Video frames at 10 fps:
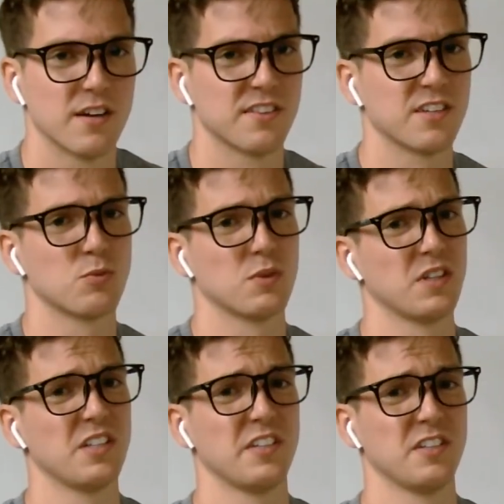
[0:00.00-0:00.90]
Things with
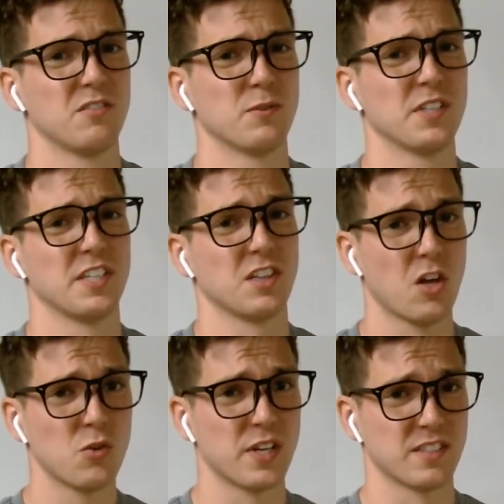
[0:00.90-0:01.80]
really, really
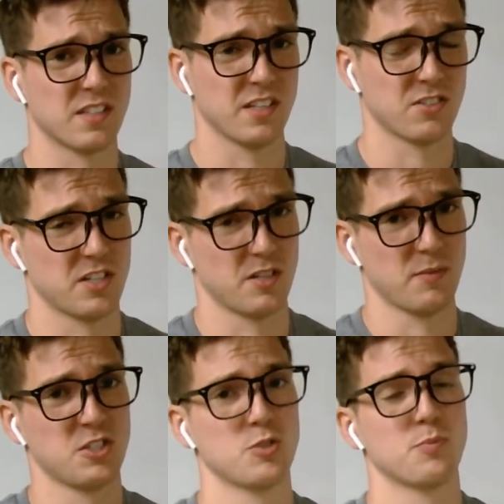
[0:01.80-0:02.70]
low densities are going to
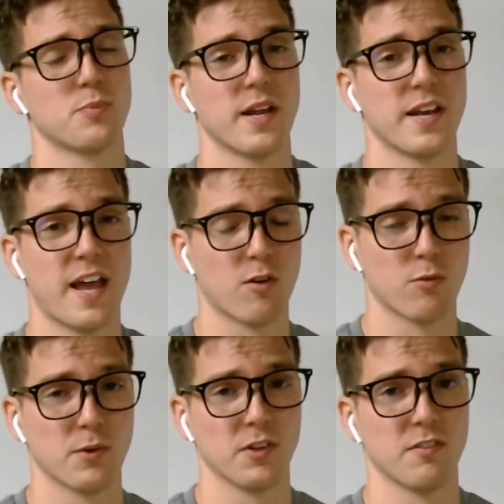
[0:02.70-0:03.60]
be spread out
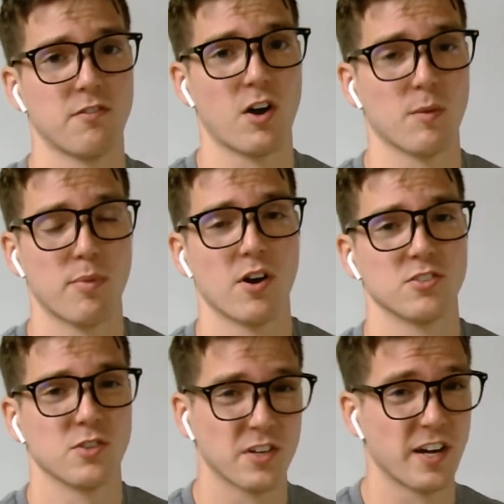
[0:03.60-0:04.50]
really far apart.
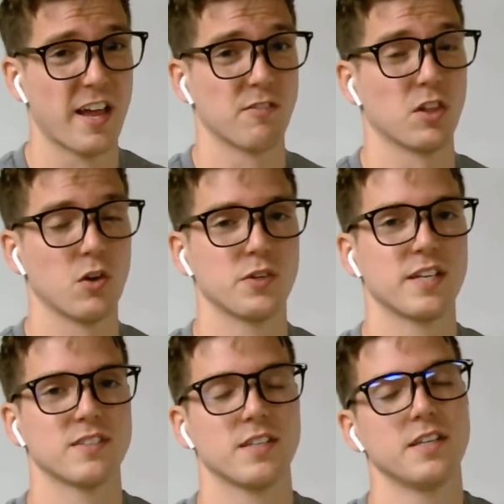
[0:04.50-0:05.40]
So they're going to have a low
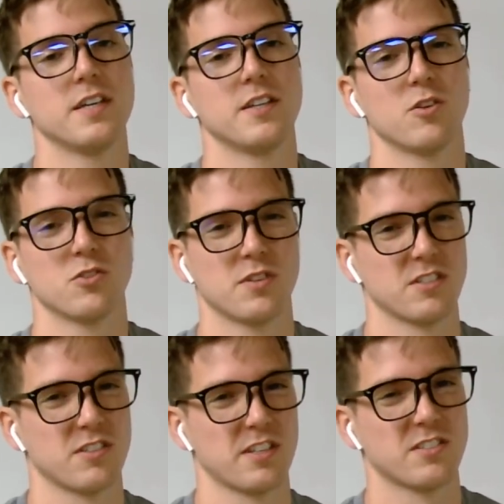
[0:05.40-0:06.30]
density. Those are
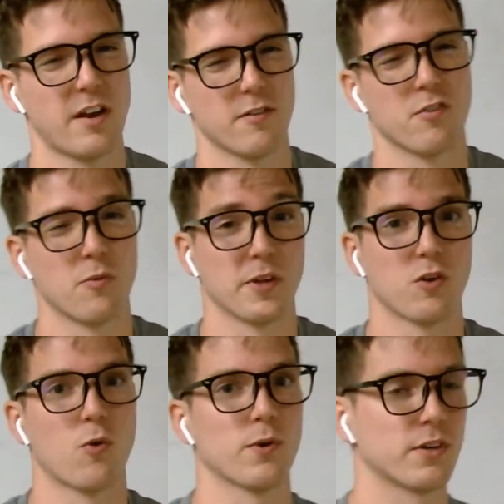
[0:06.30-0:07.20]
things like styrofoam and
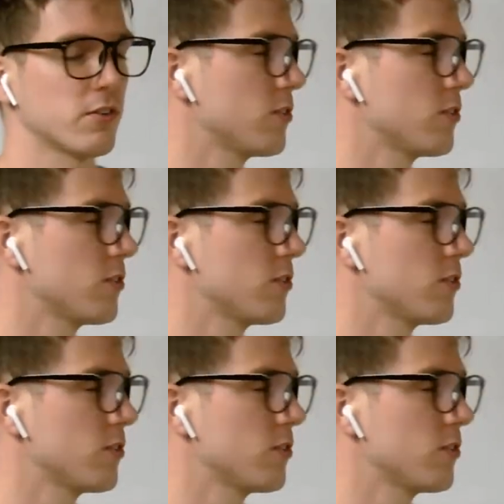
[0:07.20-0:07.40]
corks.